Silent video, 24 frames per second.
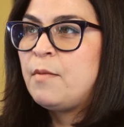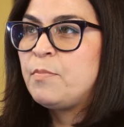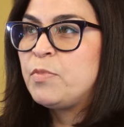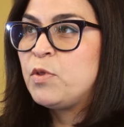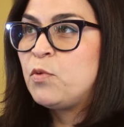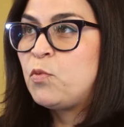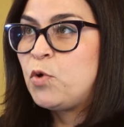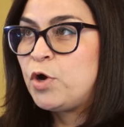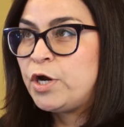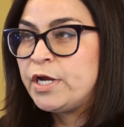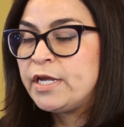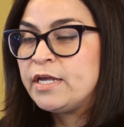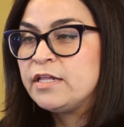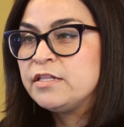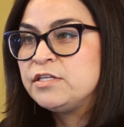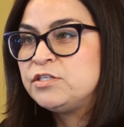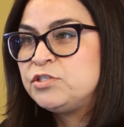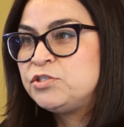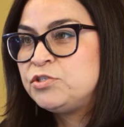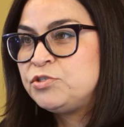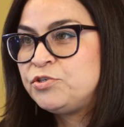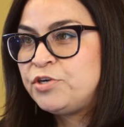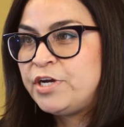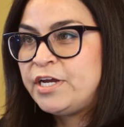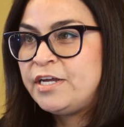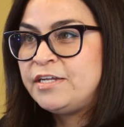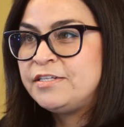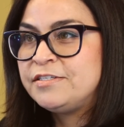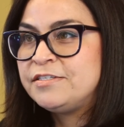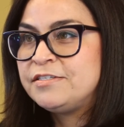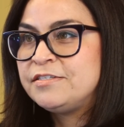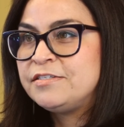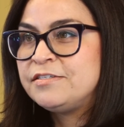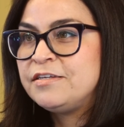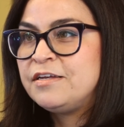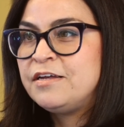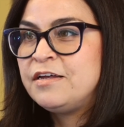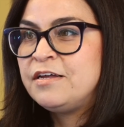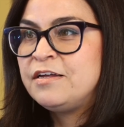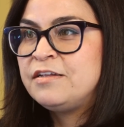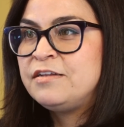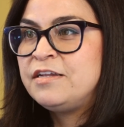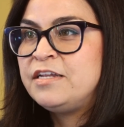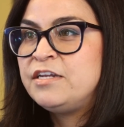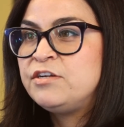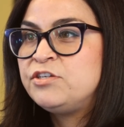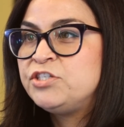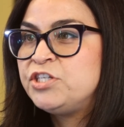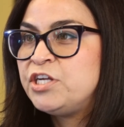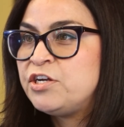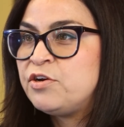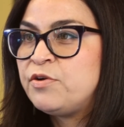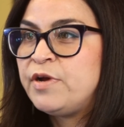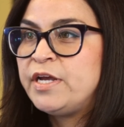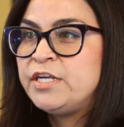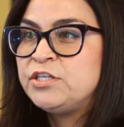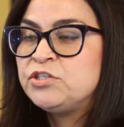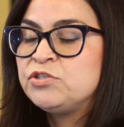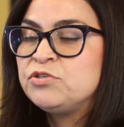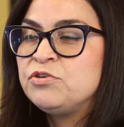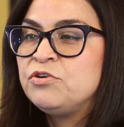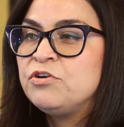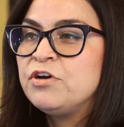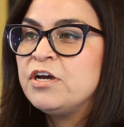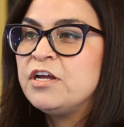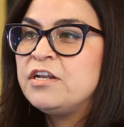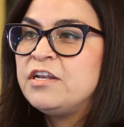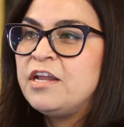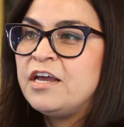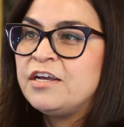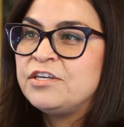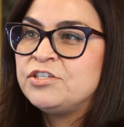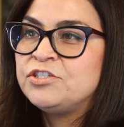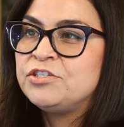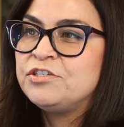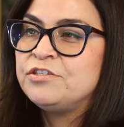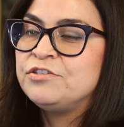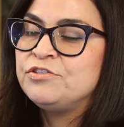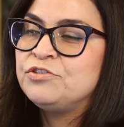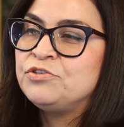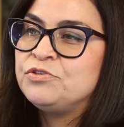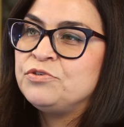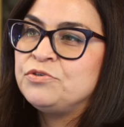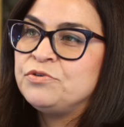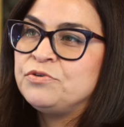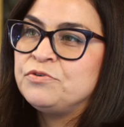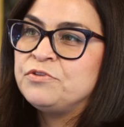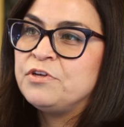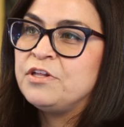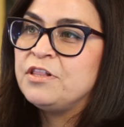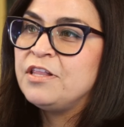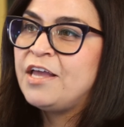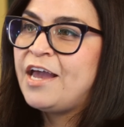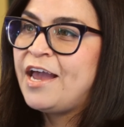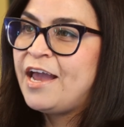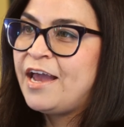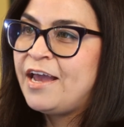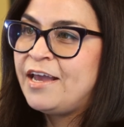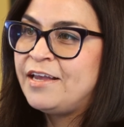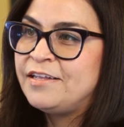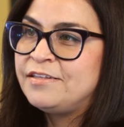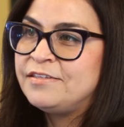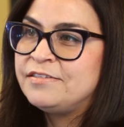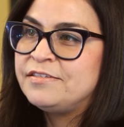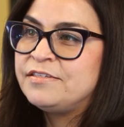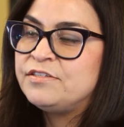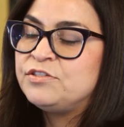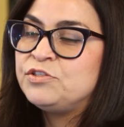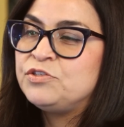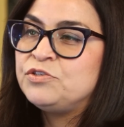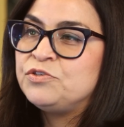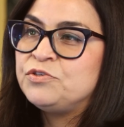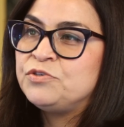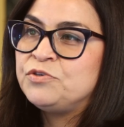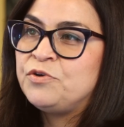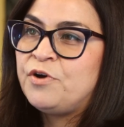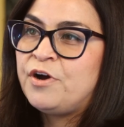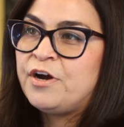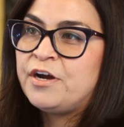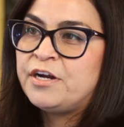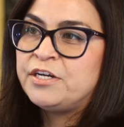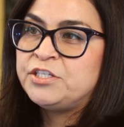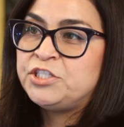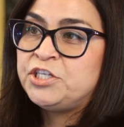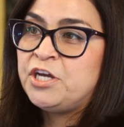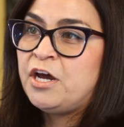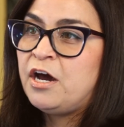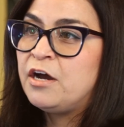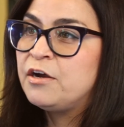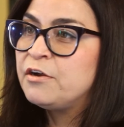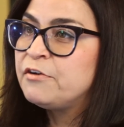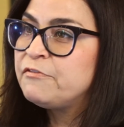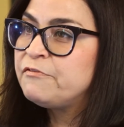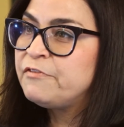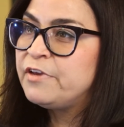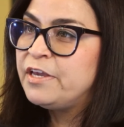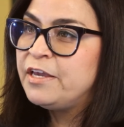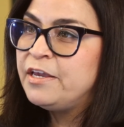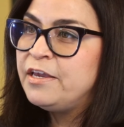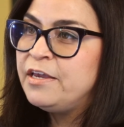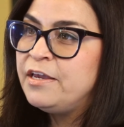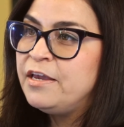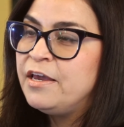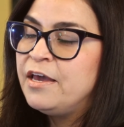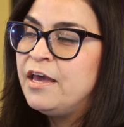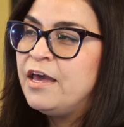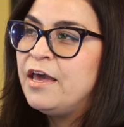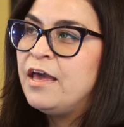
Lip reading: And the work illustrates an intergenerational connection to the land and to our geography.